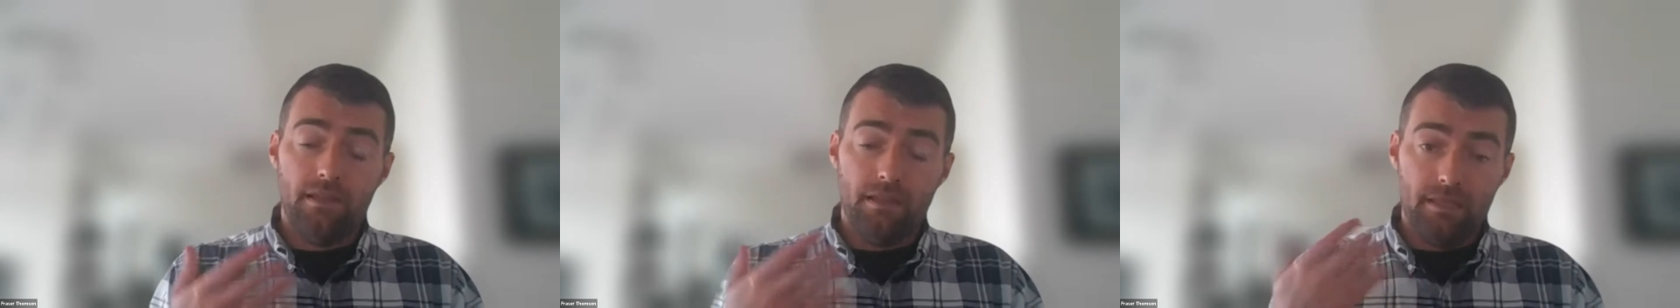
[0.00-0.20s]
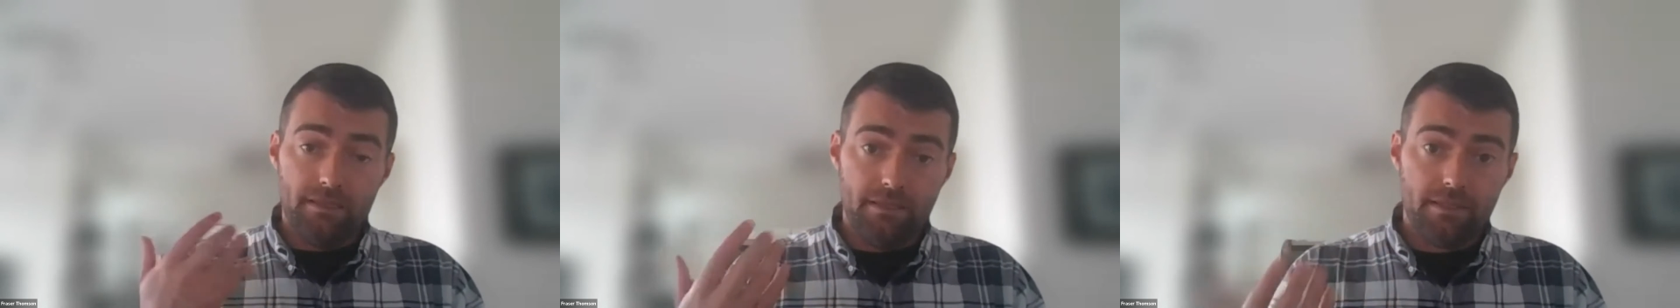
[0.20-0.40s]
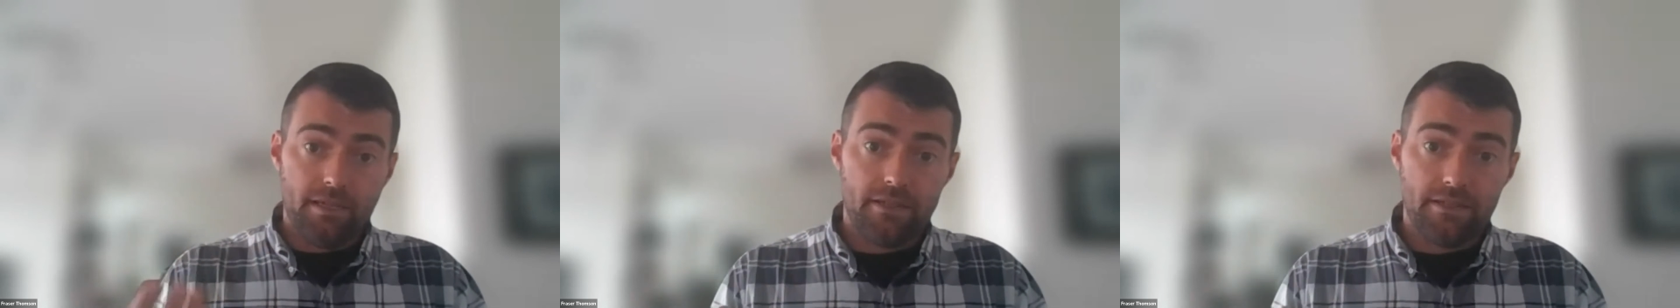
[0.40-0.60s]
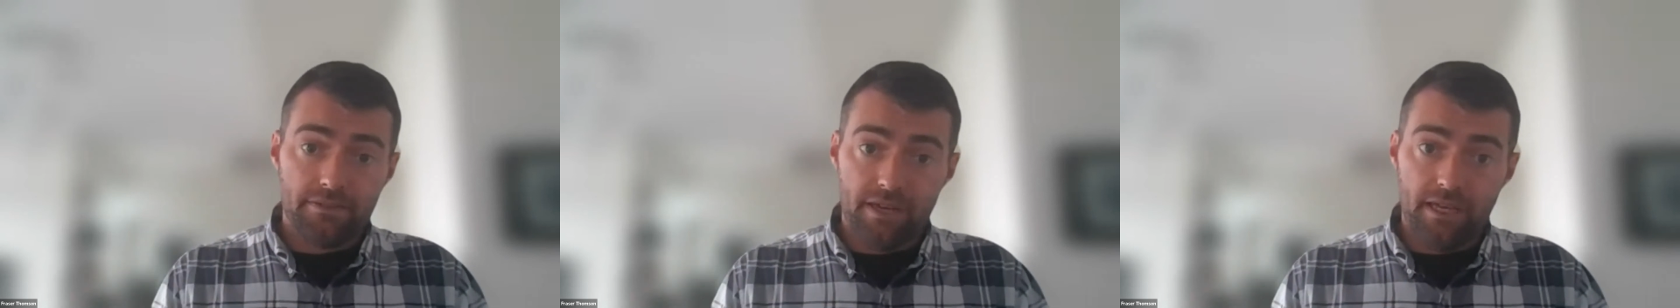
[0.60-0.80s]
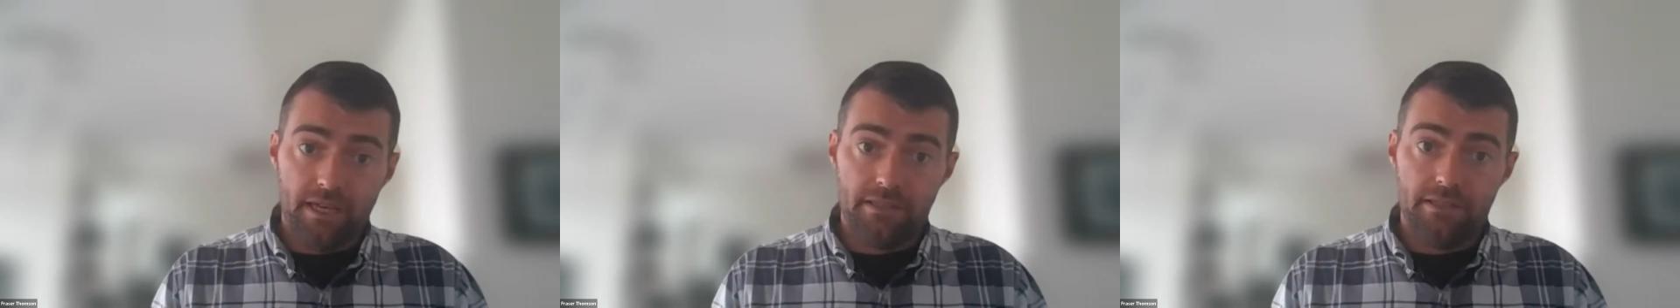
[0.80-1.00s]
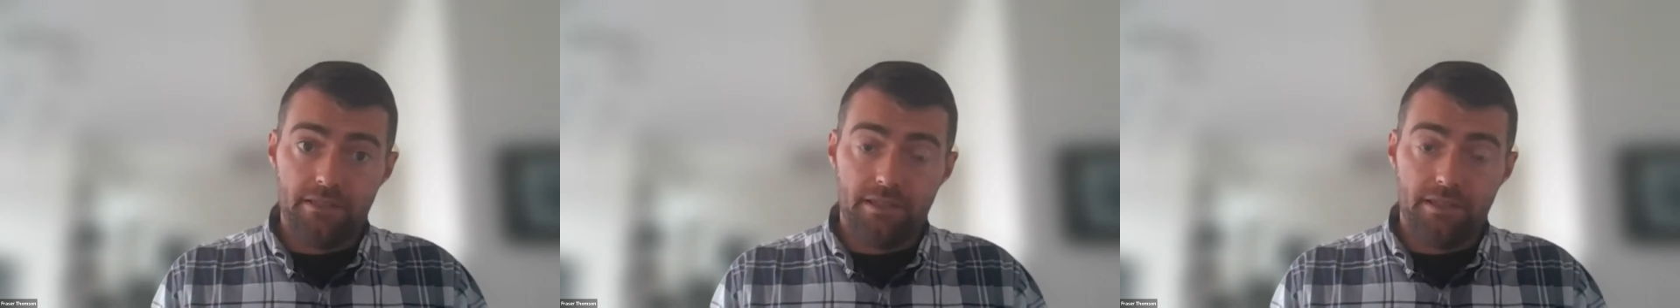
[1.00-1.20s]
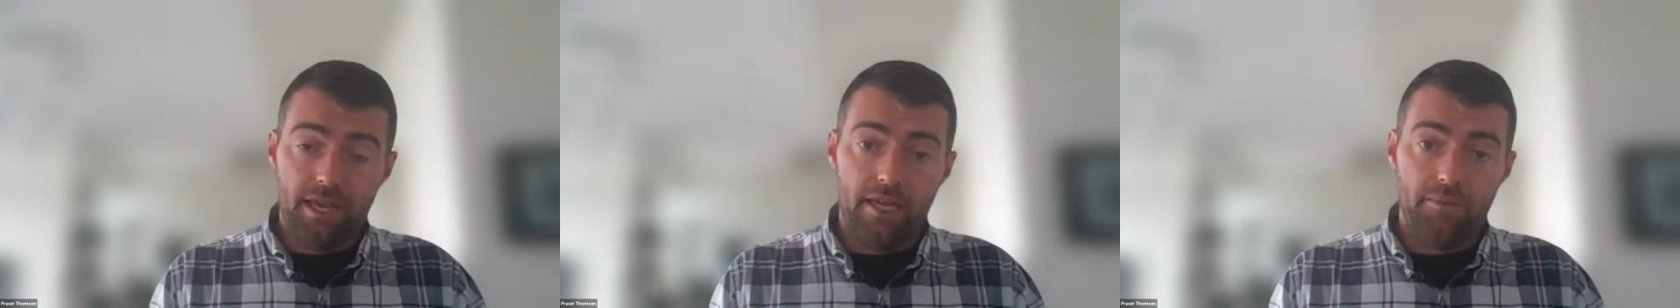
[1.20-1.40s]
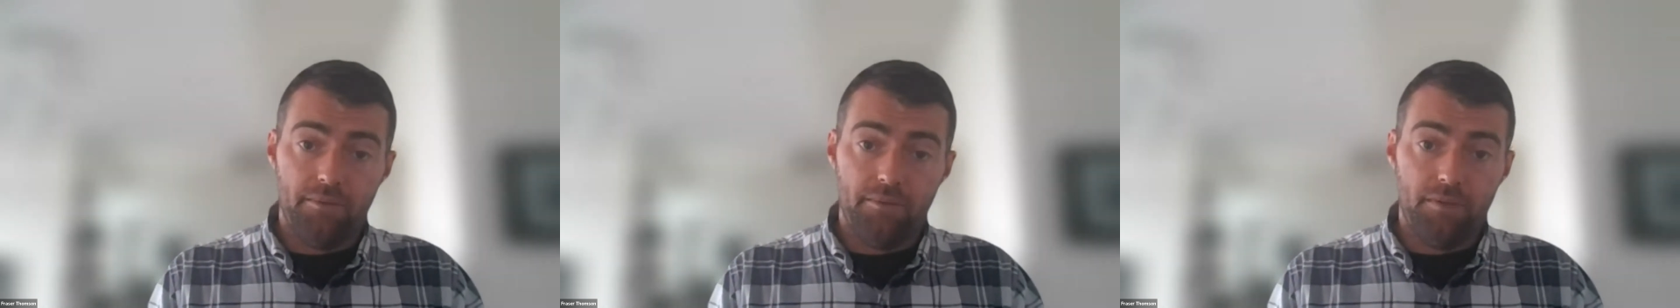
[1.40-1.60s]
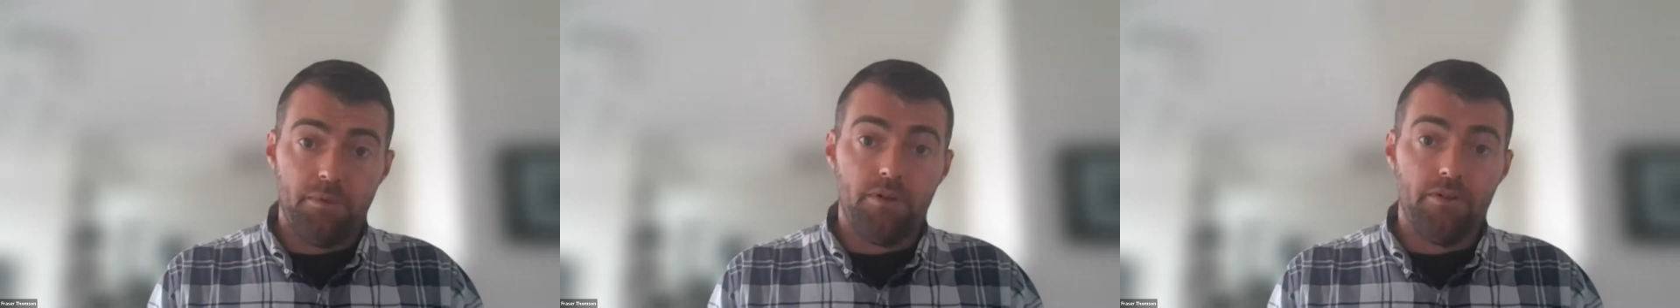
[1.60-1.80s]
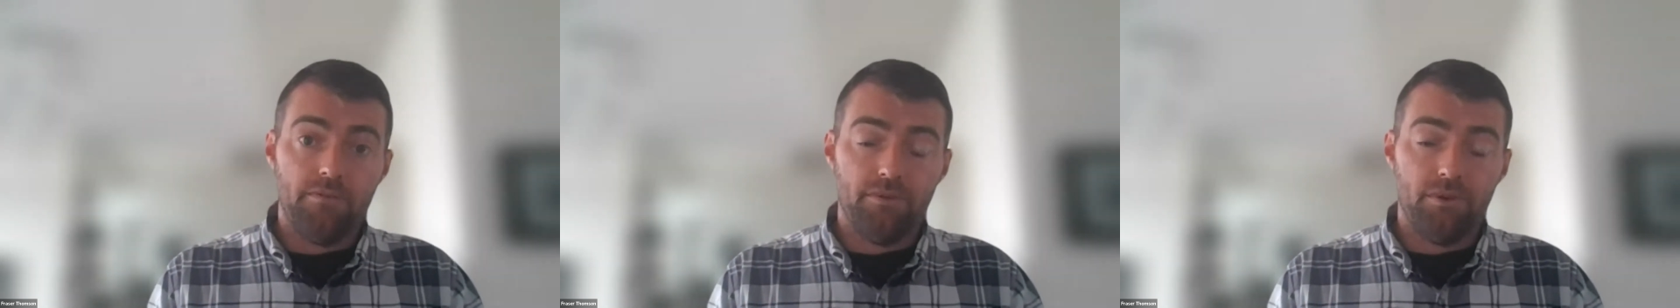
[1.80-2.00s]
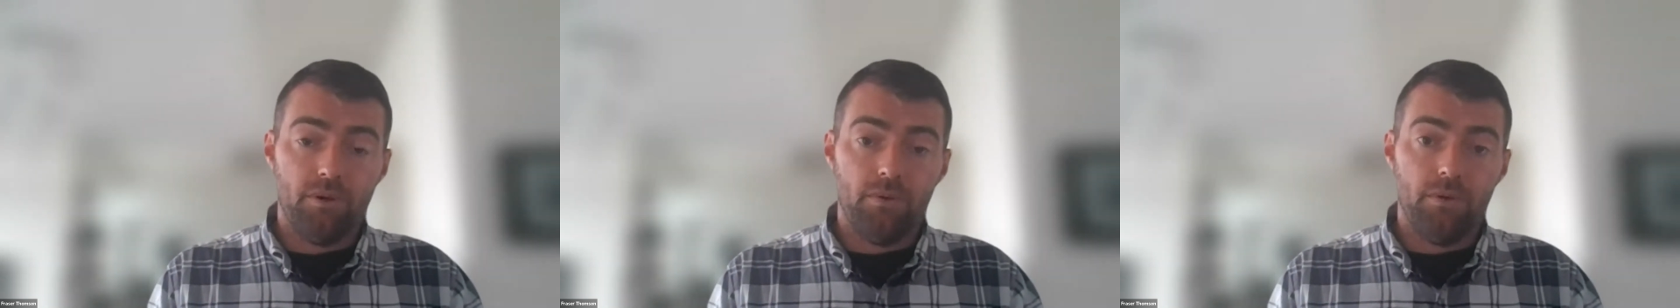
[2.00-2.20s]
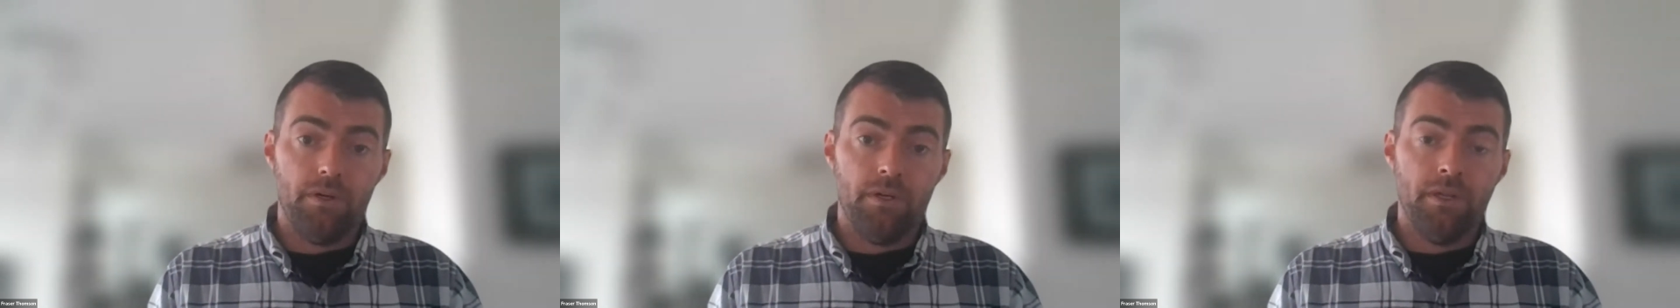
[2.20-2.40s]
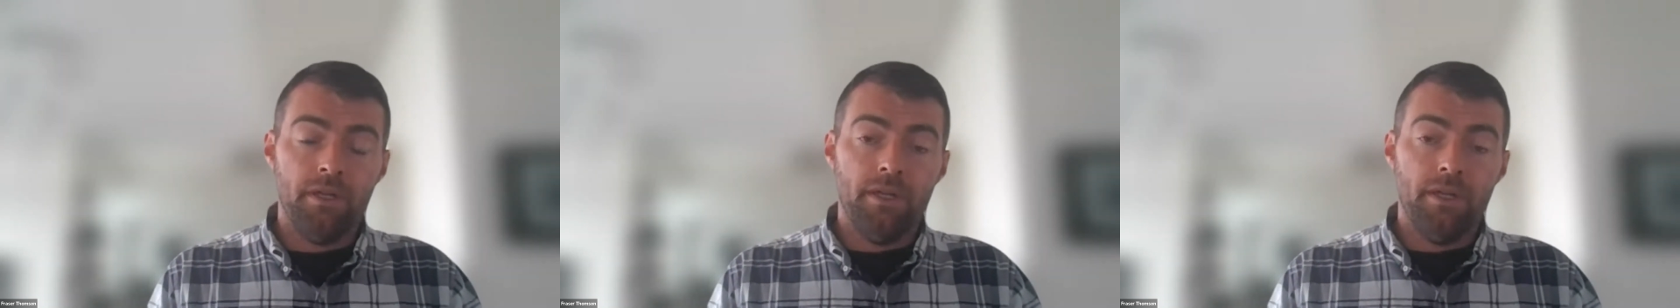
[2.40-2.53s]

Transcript: that these kinds of cases can be put forward.